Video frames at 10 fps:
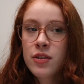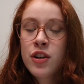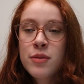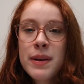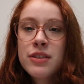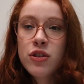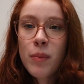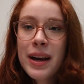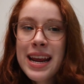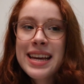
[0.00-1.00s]
There's been so
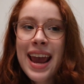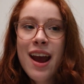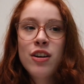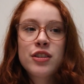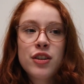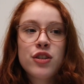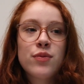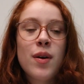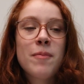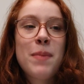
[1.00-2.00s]
many characters
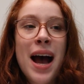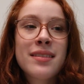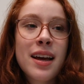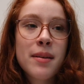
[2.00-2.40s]
from past